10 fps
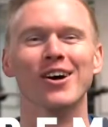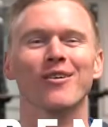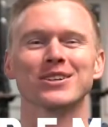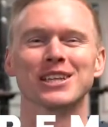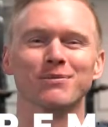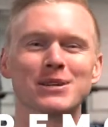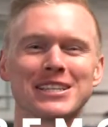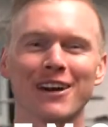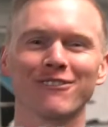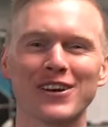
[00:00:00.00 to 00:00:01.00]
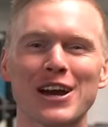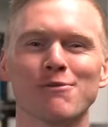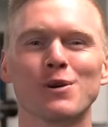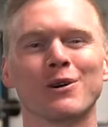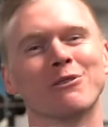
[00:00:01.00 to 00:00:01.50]
What's up, p
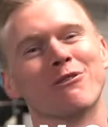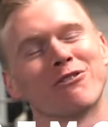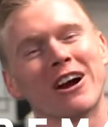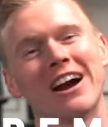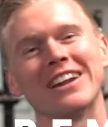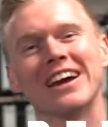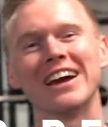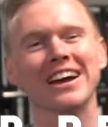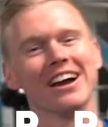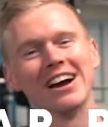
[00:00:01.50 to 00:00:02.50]
fam? Welcome to Friday.